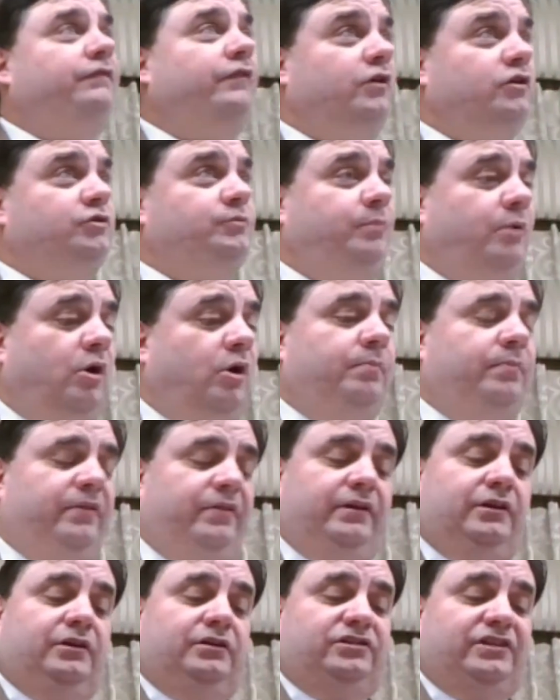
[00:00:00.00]
first pope
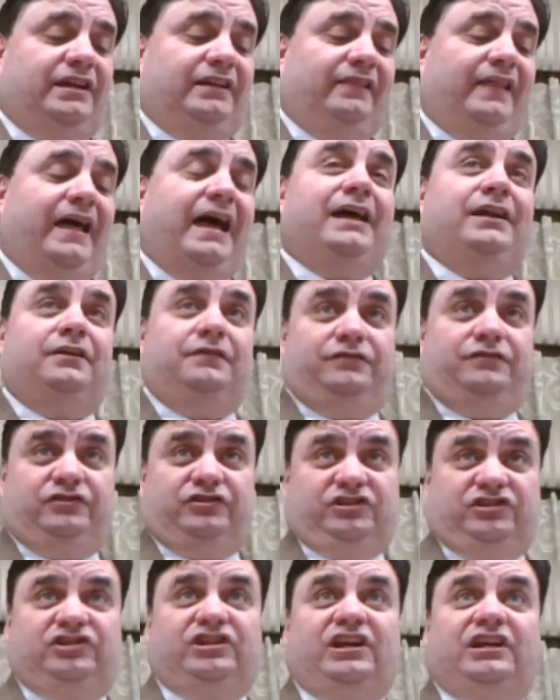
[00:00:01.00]
and there's a line of
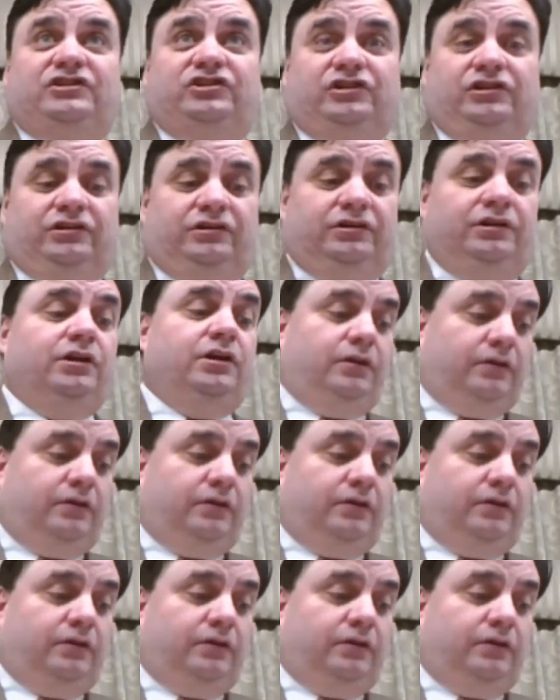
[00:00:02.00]
succession